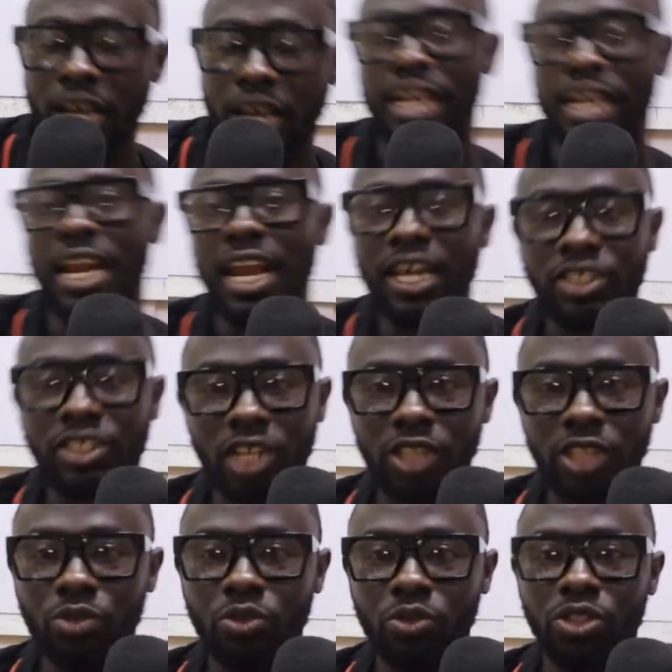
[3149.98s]
the
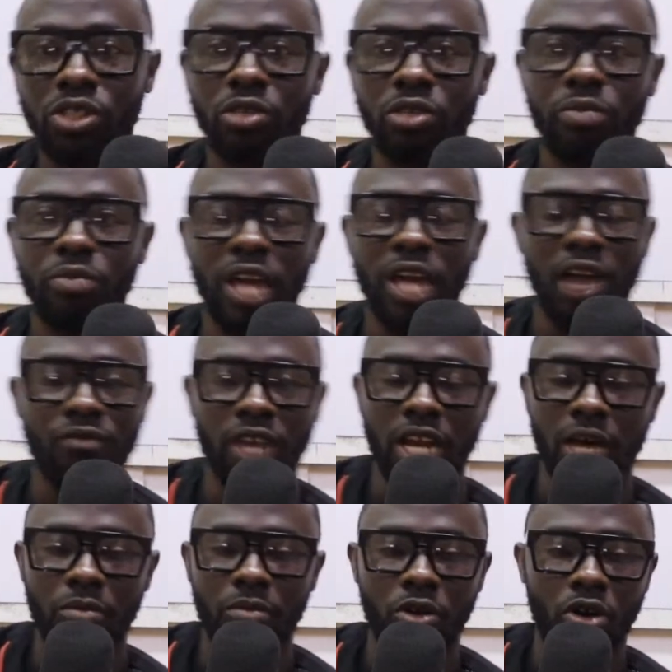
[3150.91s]
lectures will still be
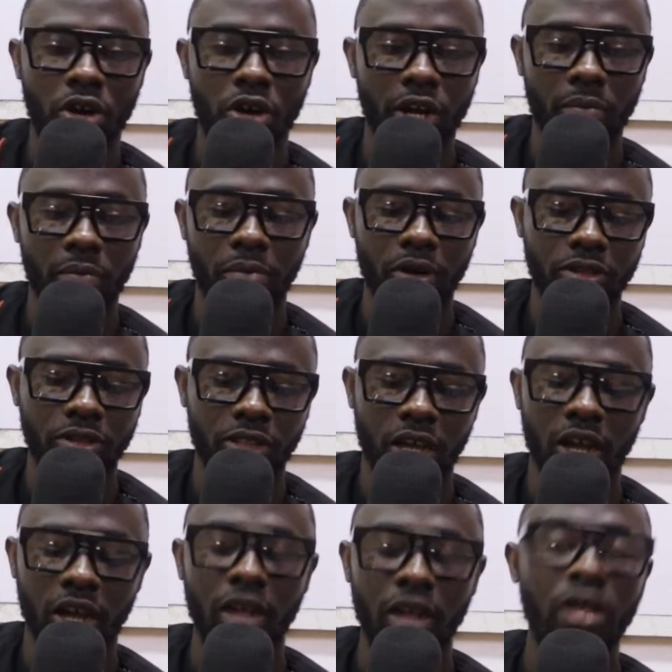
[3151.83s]
available on the
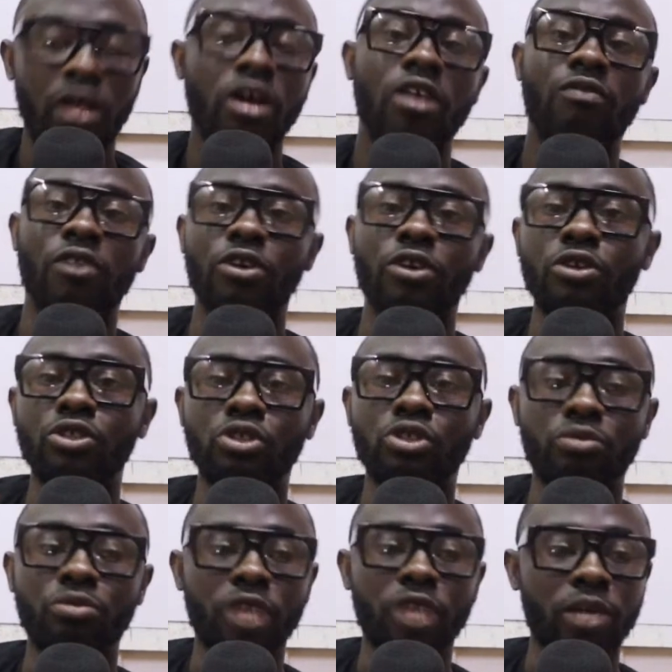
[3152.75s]
portal for you to
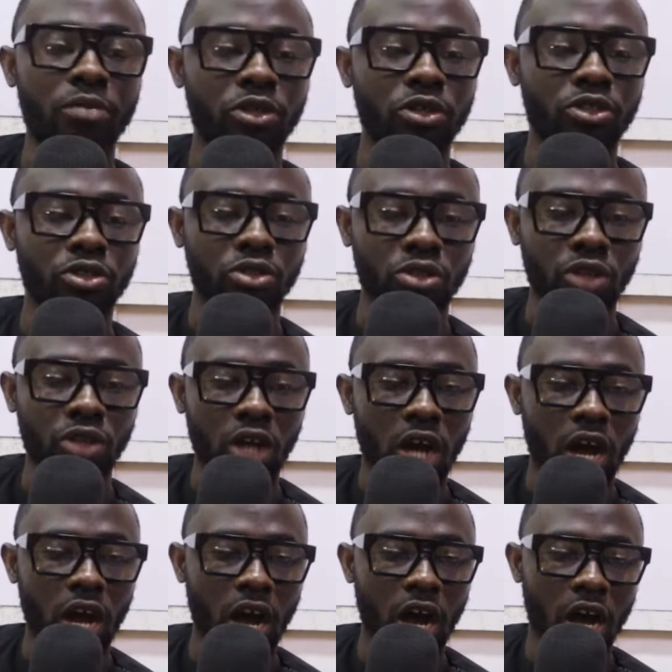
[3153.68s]
be able to
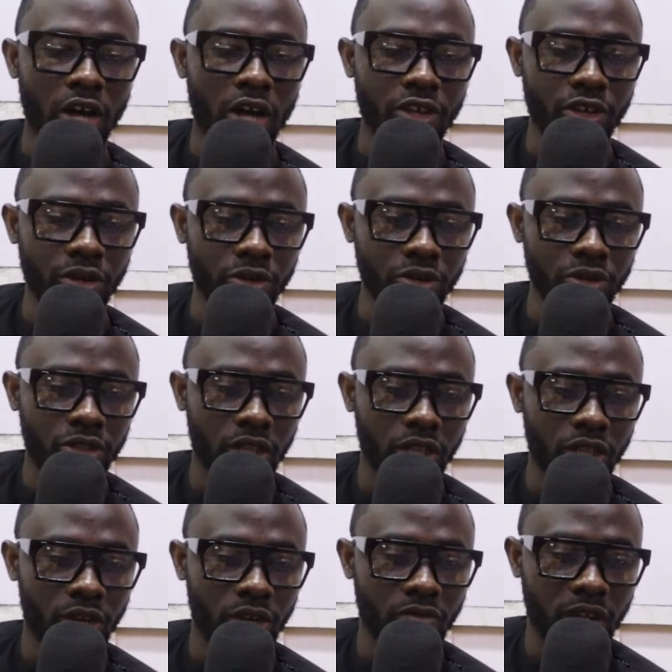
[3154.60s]
uh, use
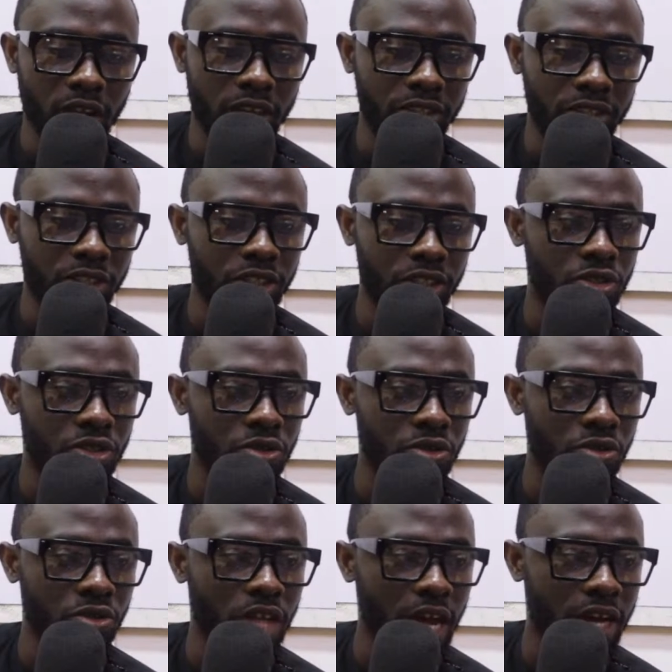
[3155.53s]
in relation to
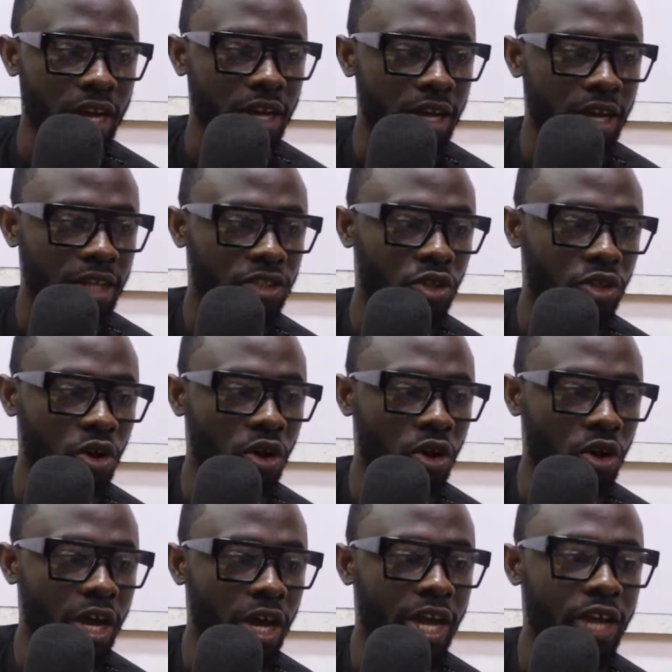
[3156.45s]
that. So
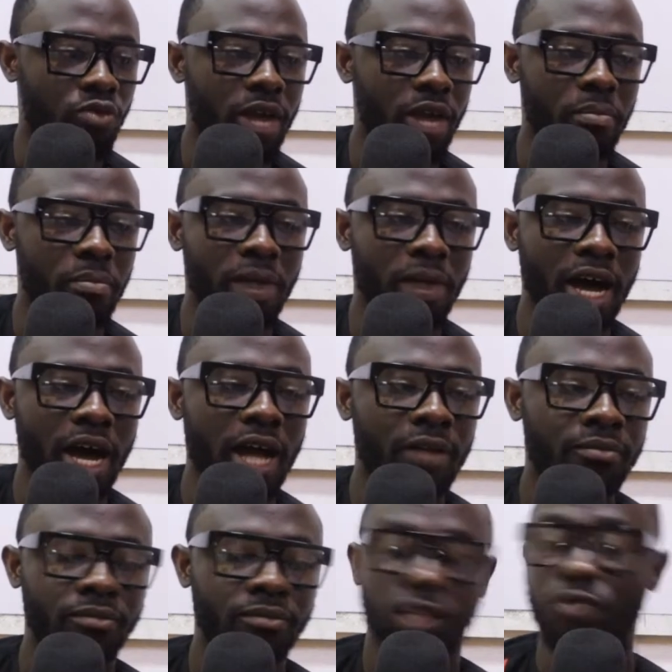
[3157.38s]
Edward Barr,
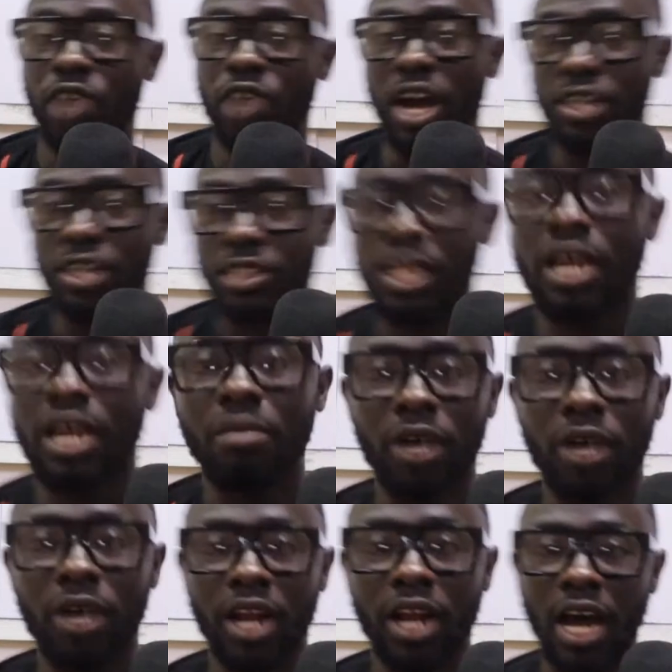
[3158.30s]
if you're asking
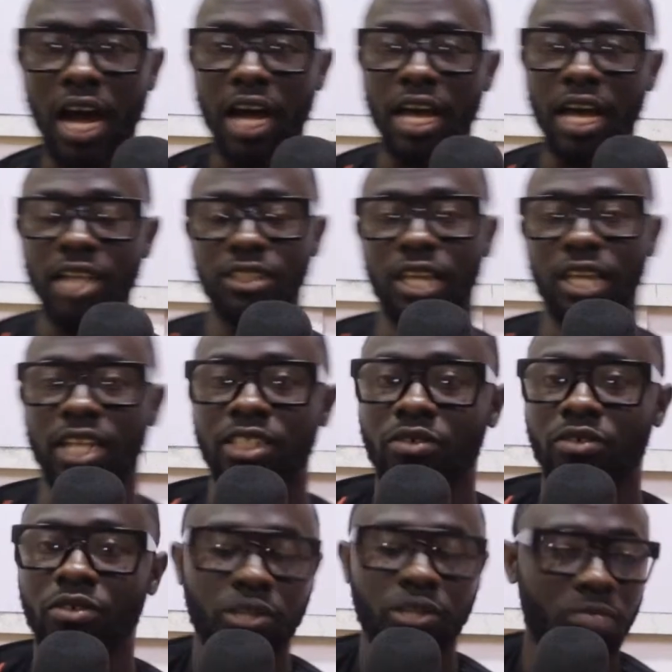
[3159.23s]
about our executive
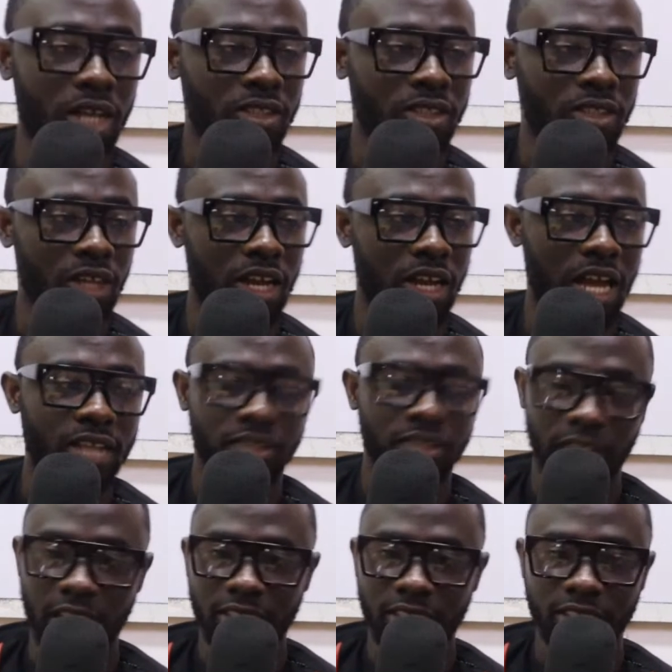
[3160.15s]
revision masterclass,
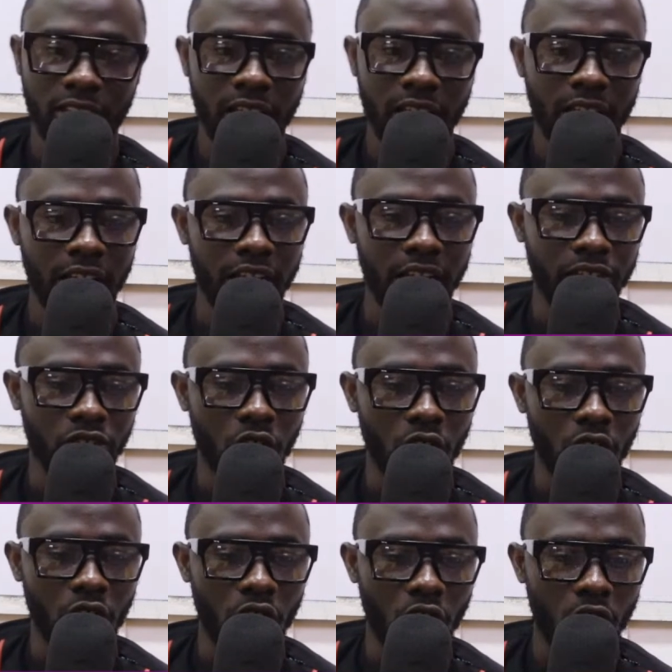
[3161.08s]
yes, it is
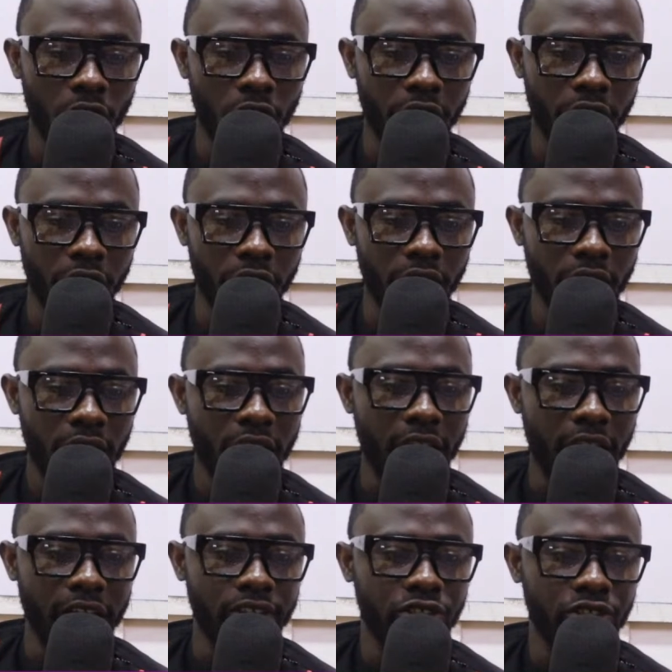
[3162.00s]
ongoing
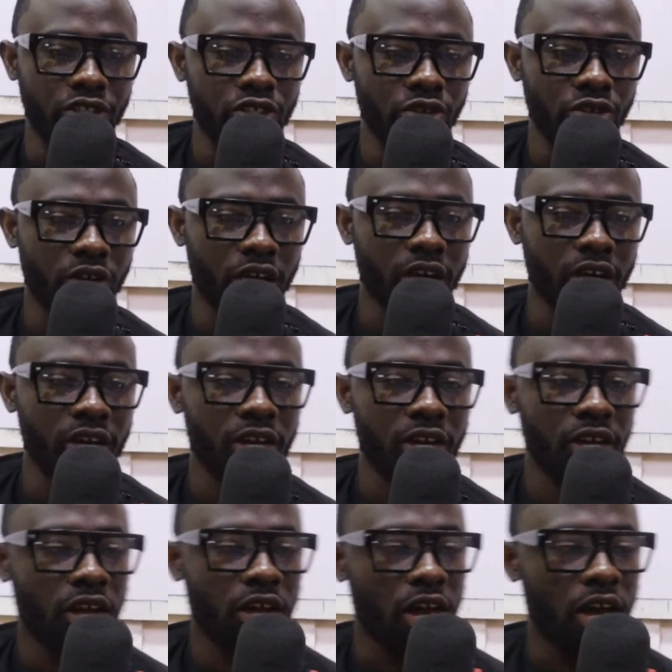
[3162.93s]
and you can
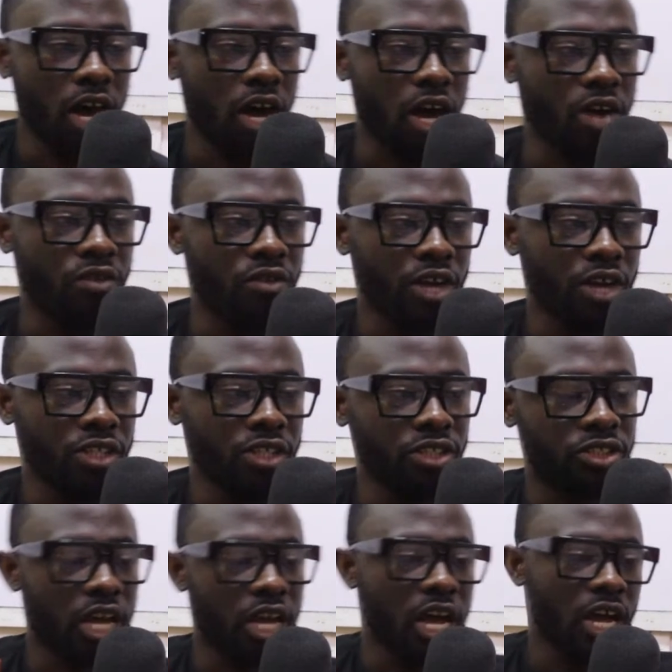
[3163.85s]
uh,
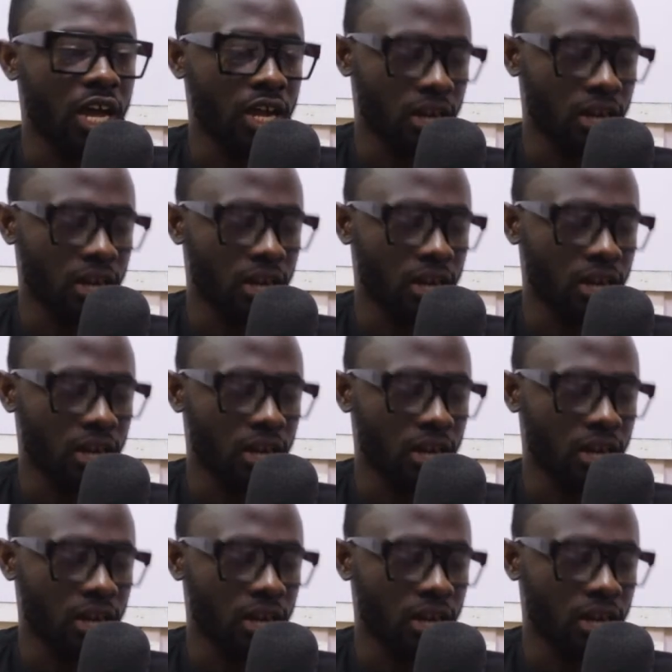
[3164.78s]
register